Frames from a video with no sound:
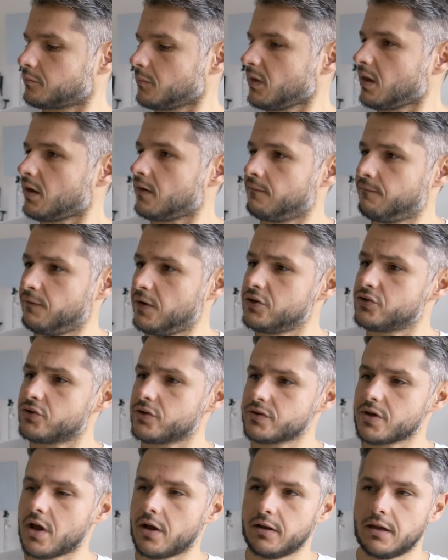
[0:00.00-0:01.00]

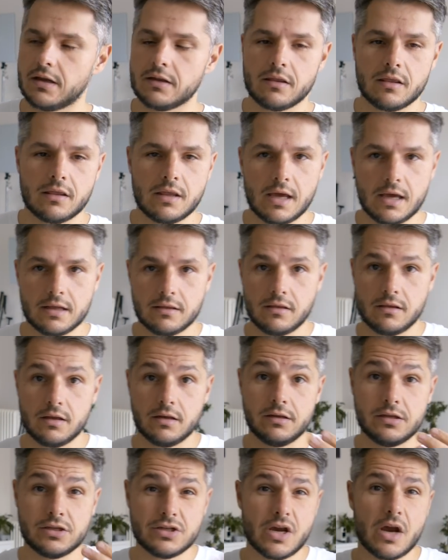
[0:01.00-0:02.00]
features on it that the
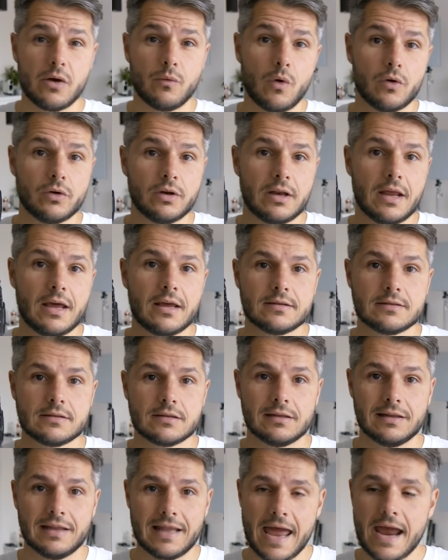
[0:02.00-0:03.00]
DJI
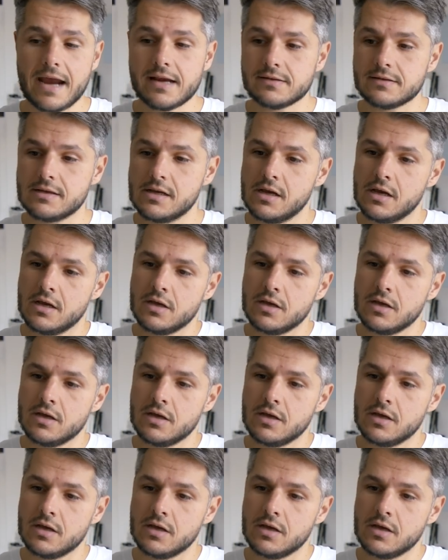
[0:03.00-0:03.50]
Ronin-S lacks.